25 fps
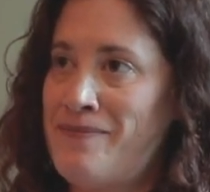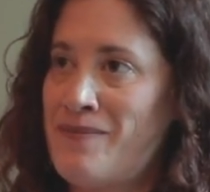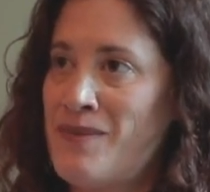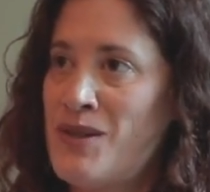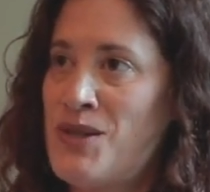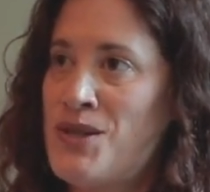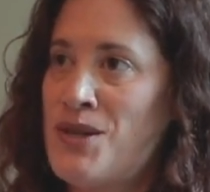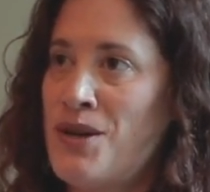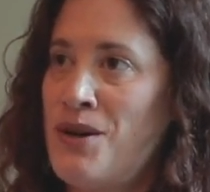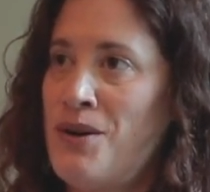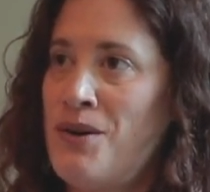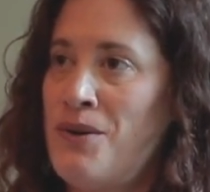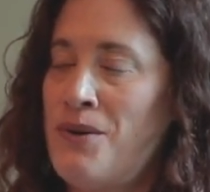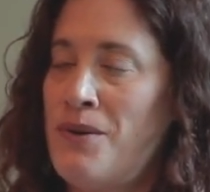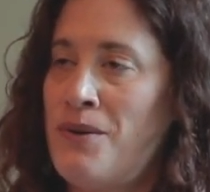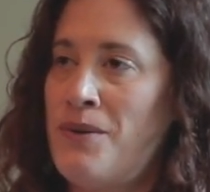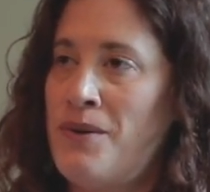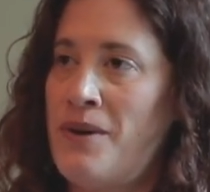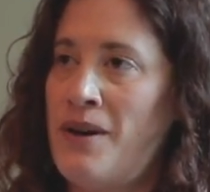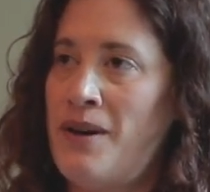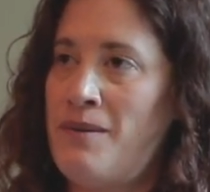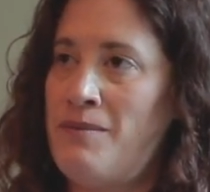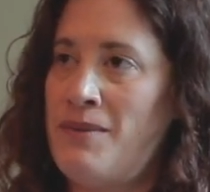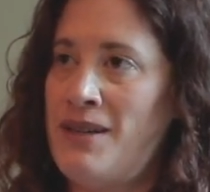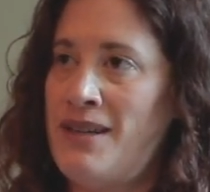So,
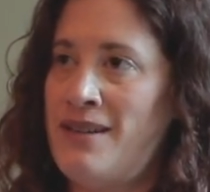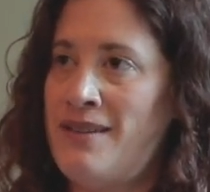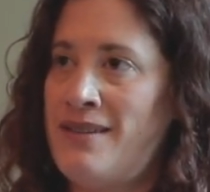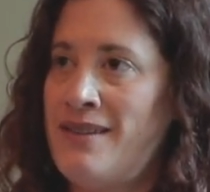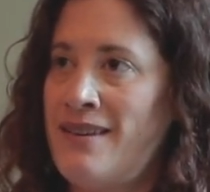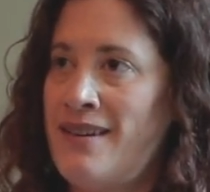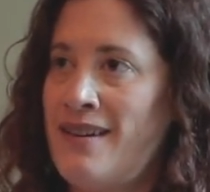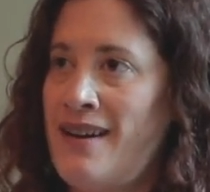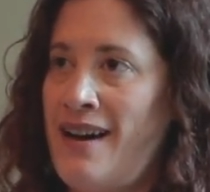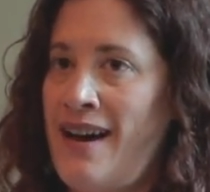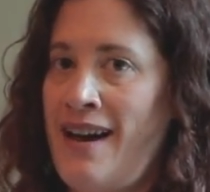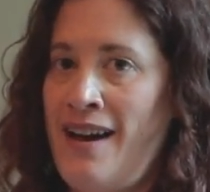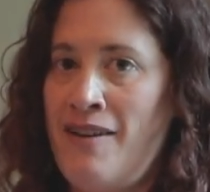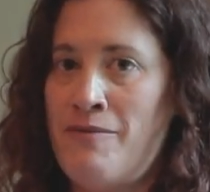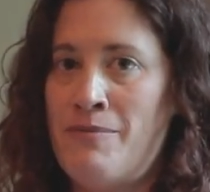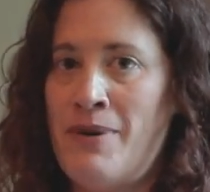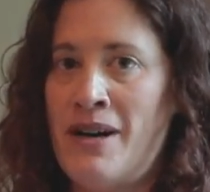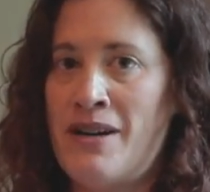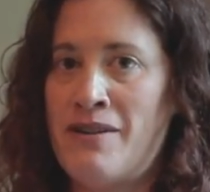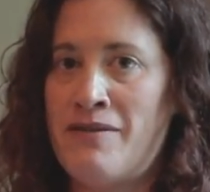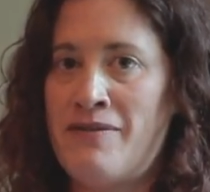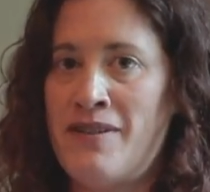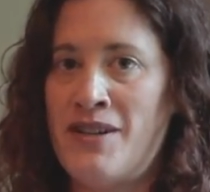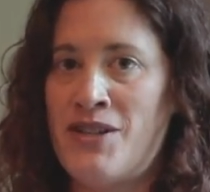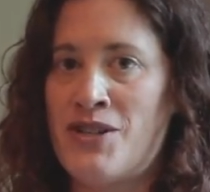I mean, I have
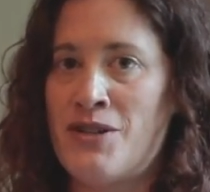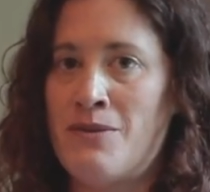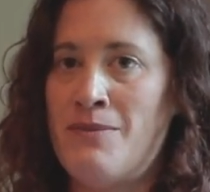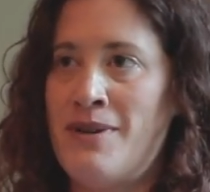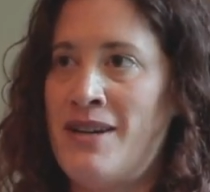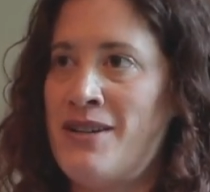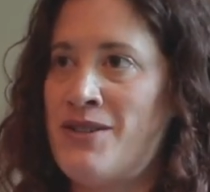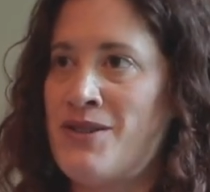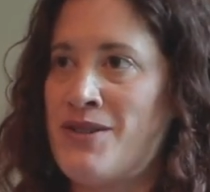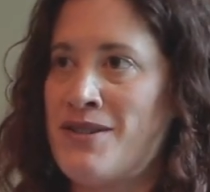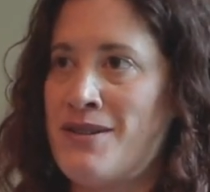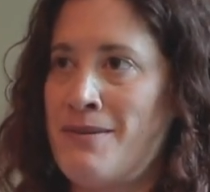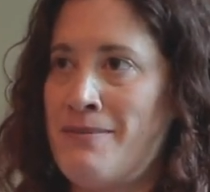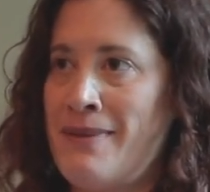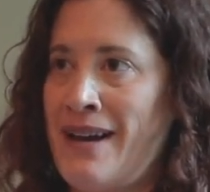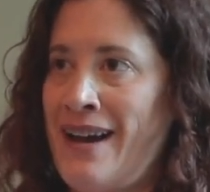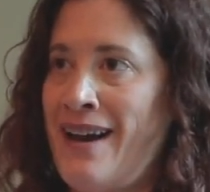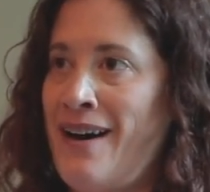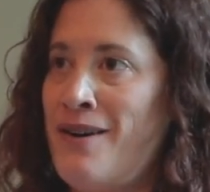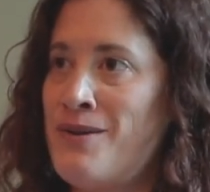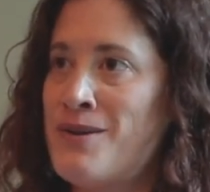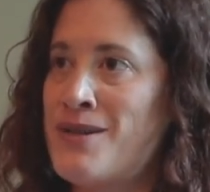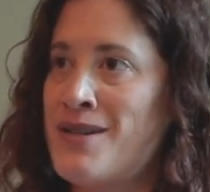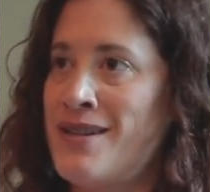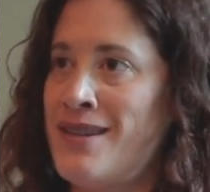monofacial modules on my
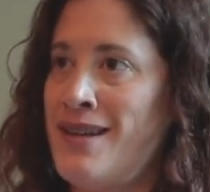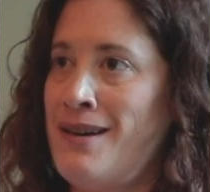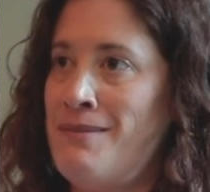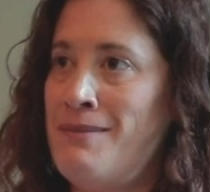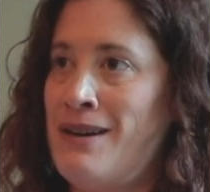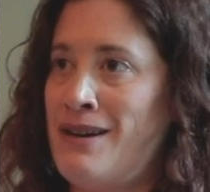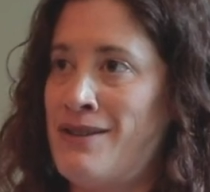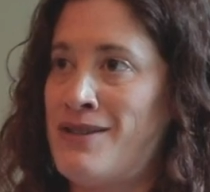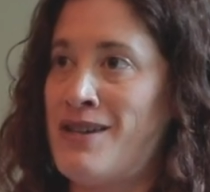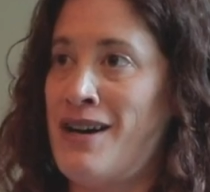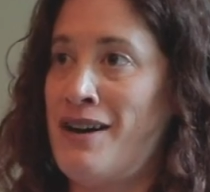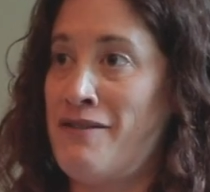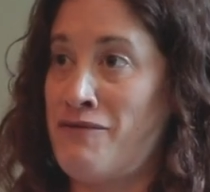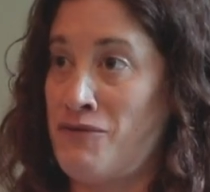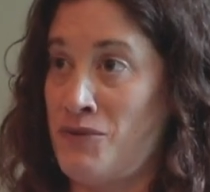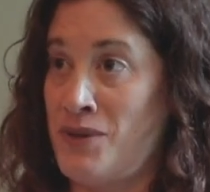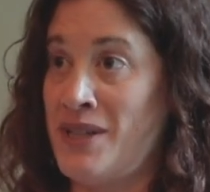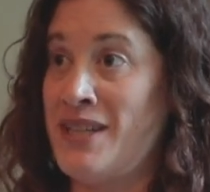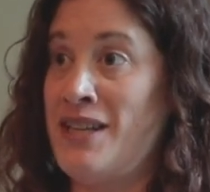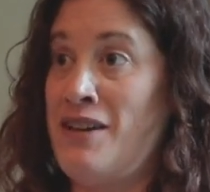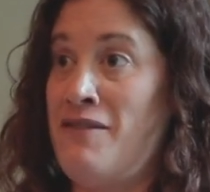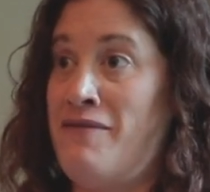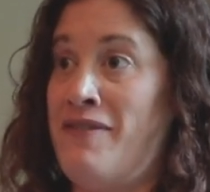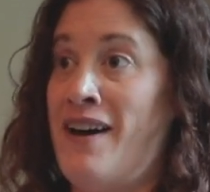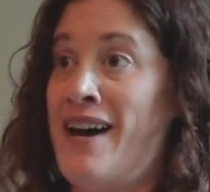house and they melt off
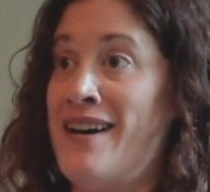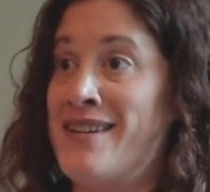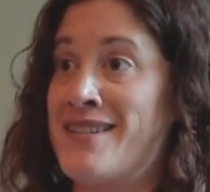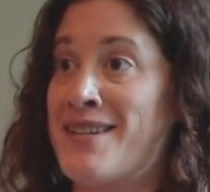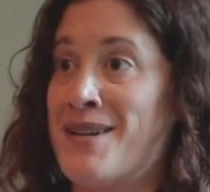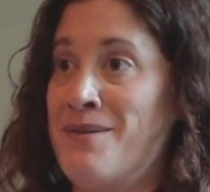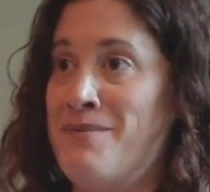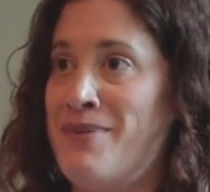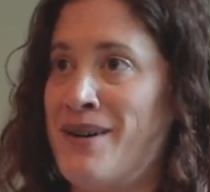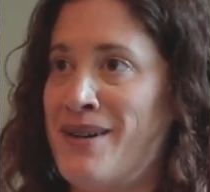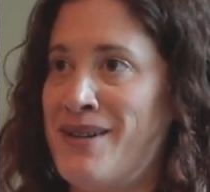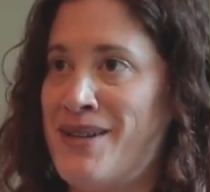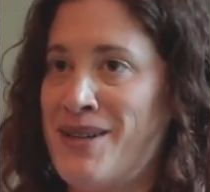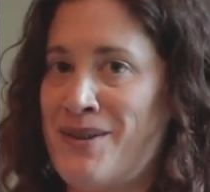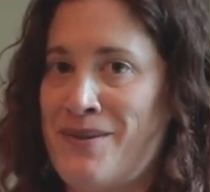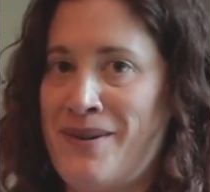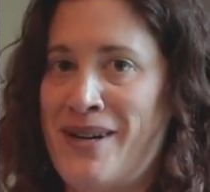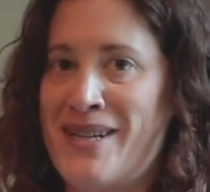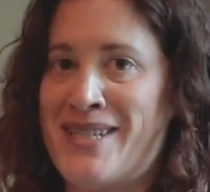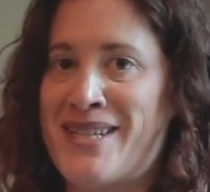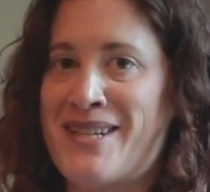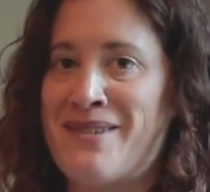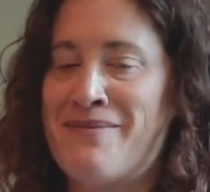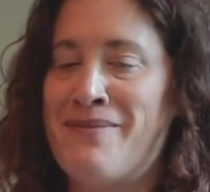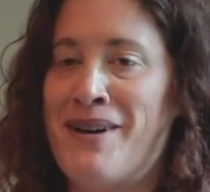really fast compared to the
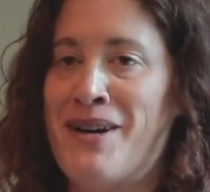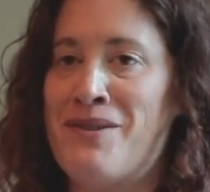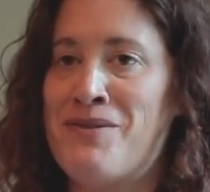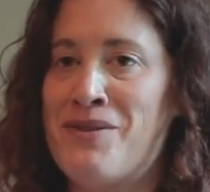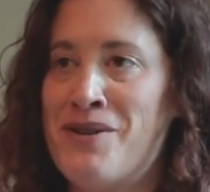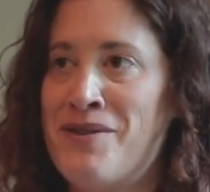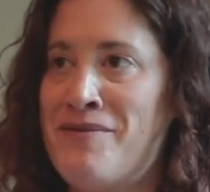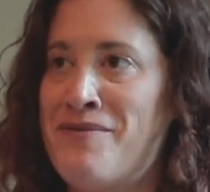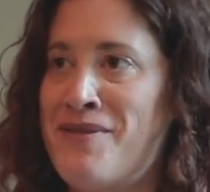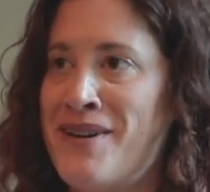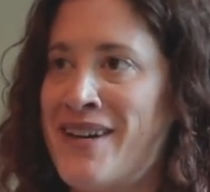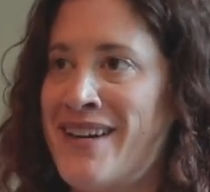rest of my roof.